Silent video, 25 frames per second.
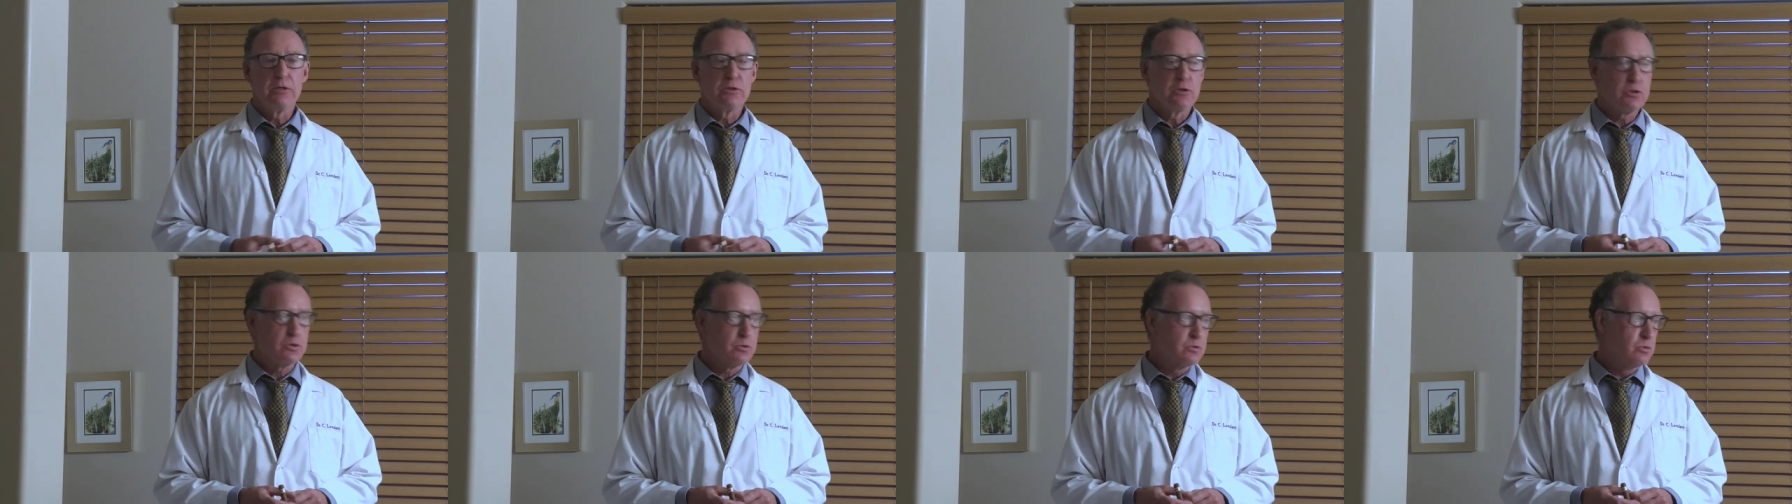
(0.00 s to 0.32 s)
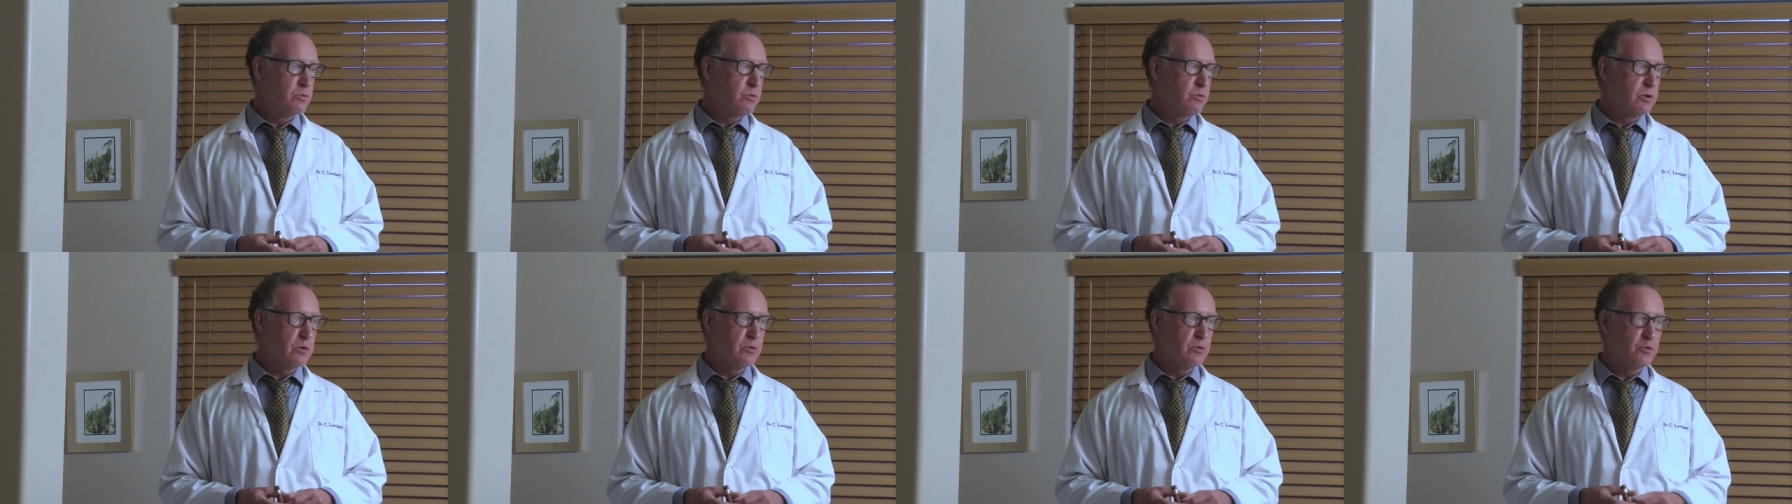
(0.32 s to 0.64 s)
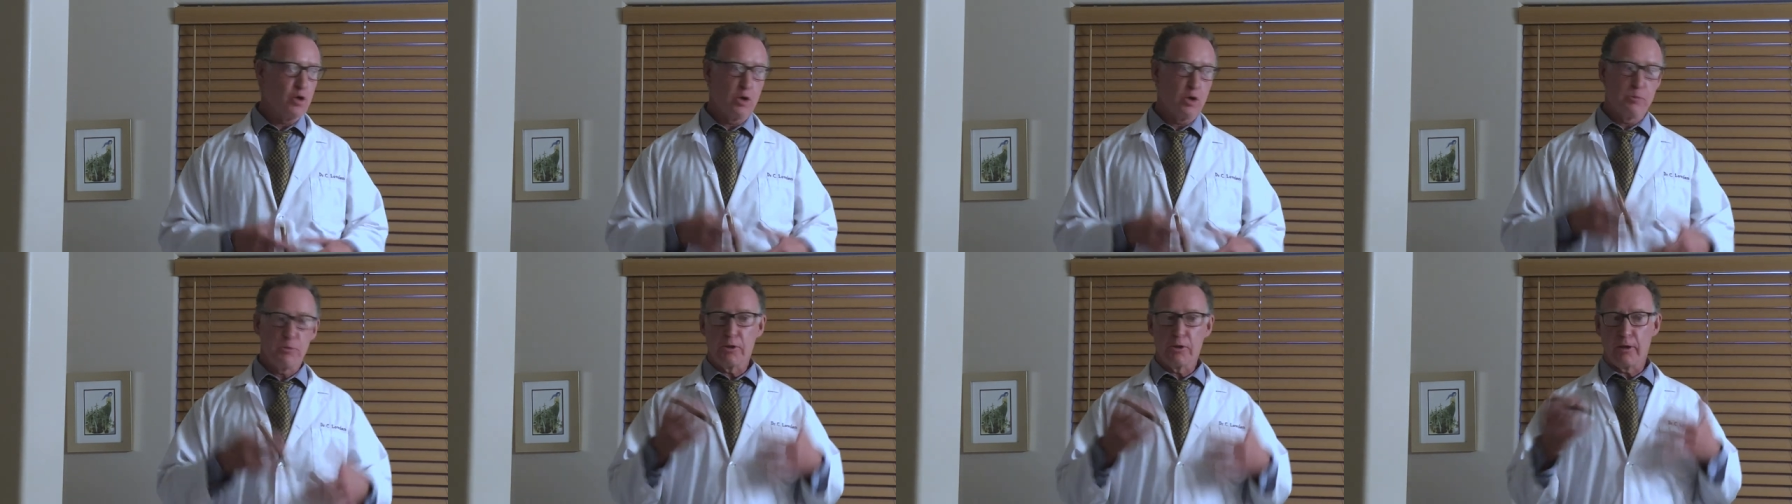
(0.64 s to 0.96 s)
to their
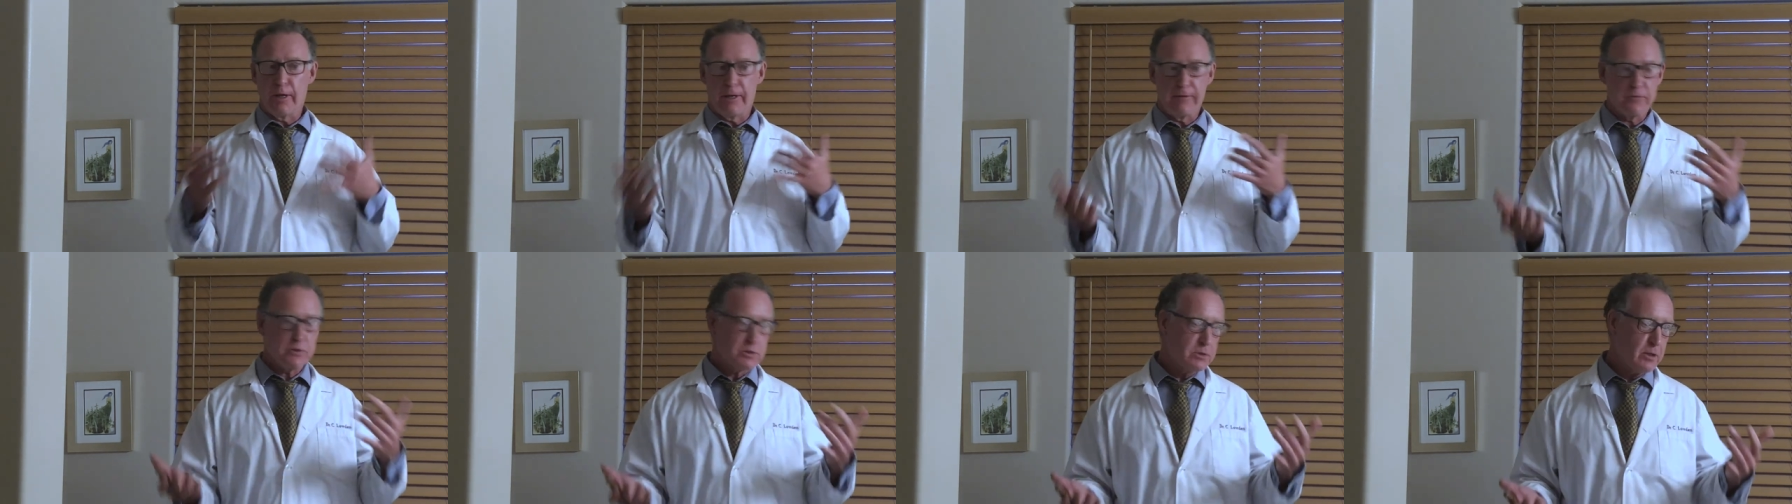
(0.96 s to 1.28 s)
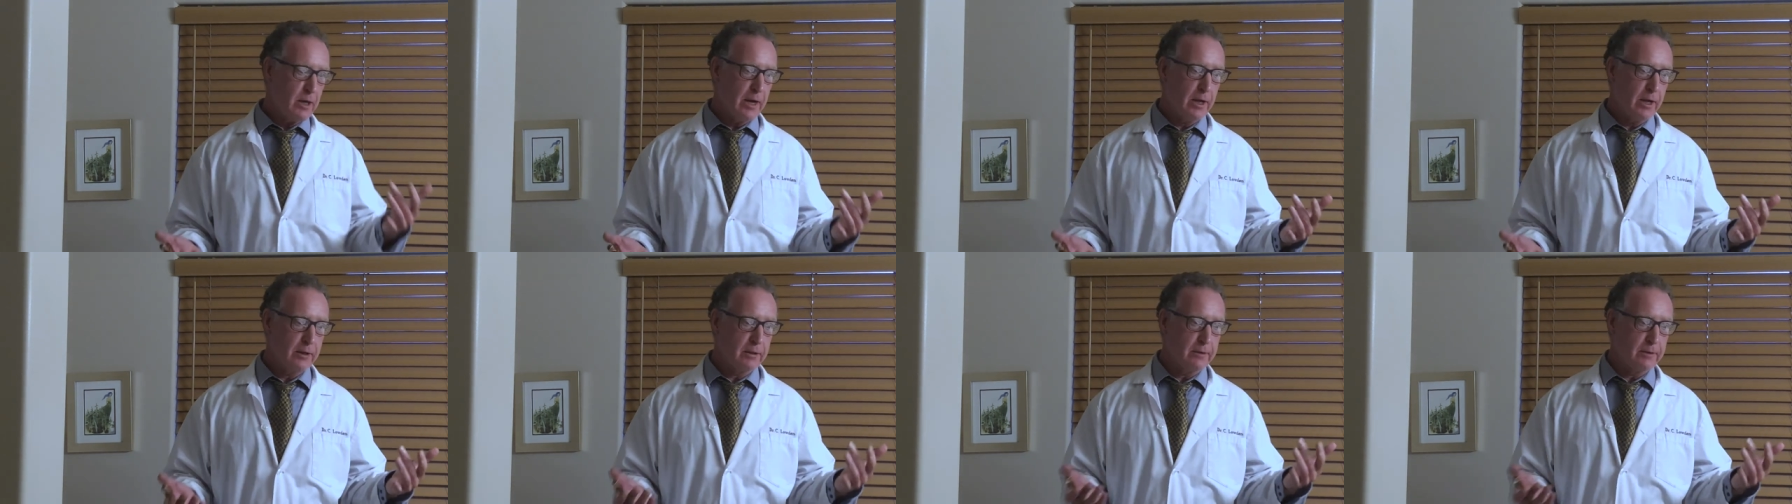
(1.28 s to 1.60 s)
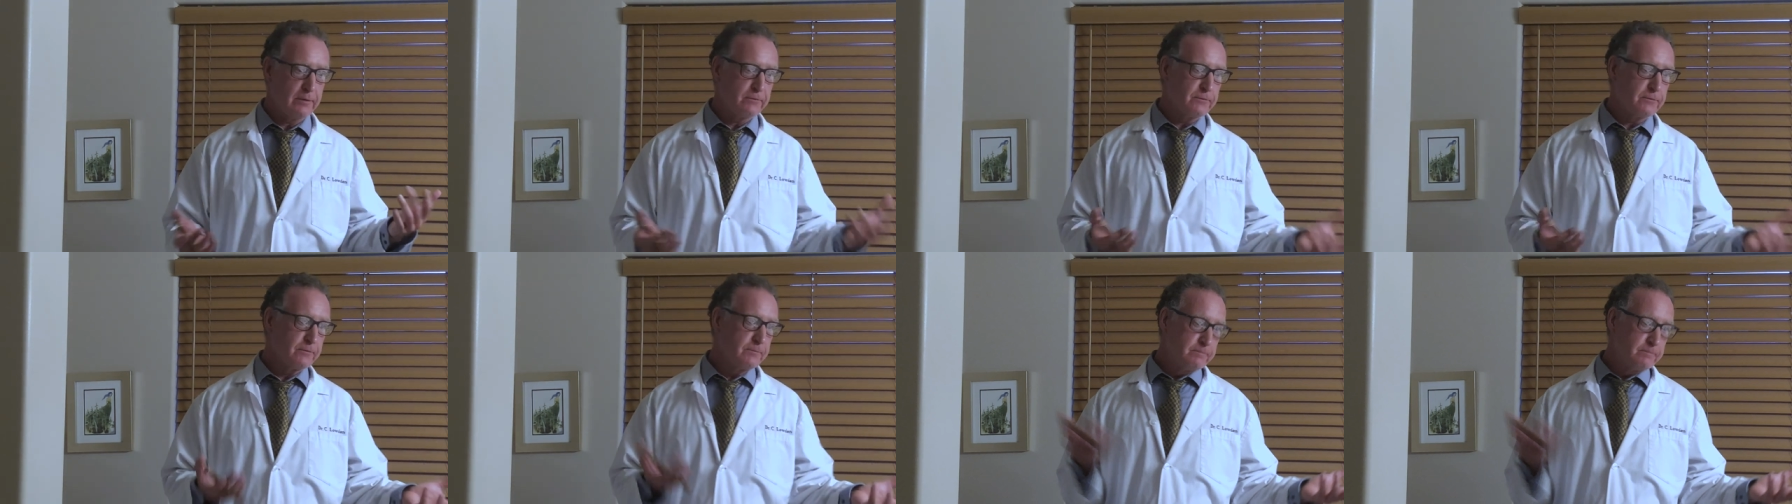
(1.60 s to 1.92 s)
normal lifestyle
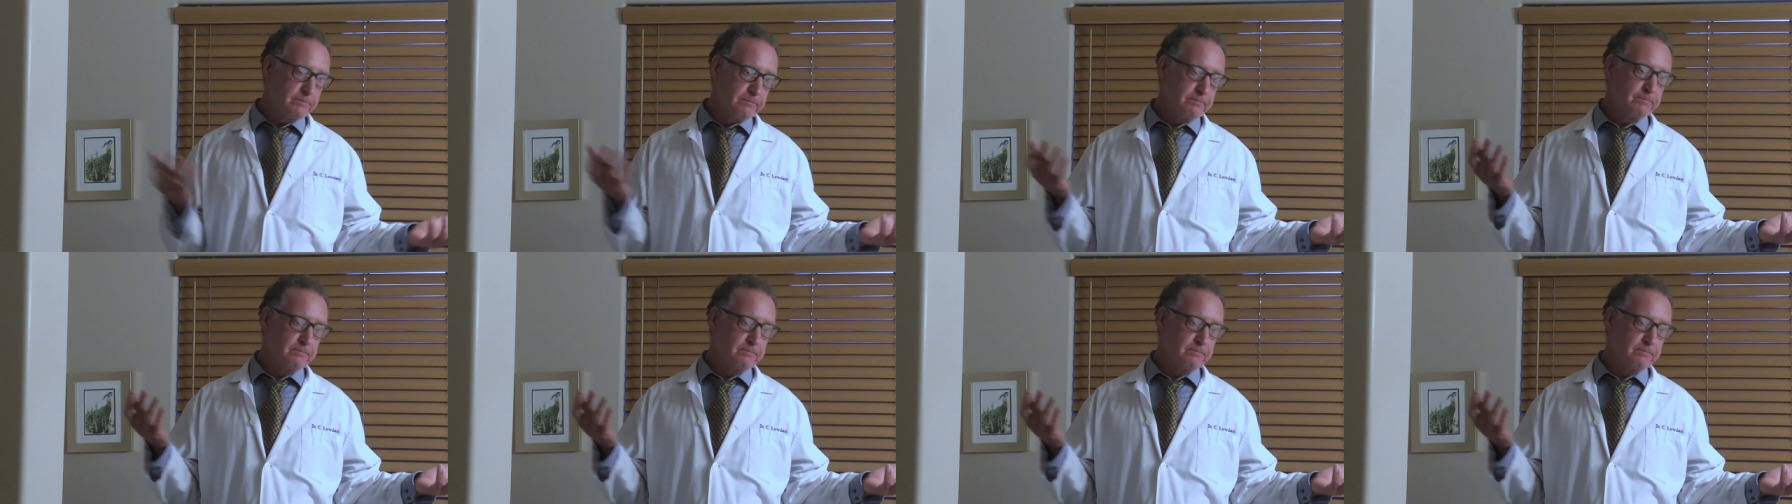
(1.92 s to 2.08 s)
of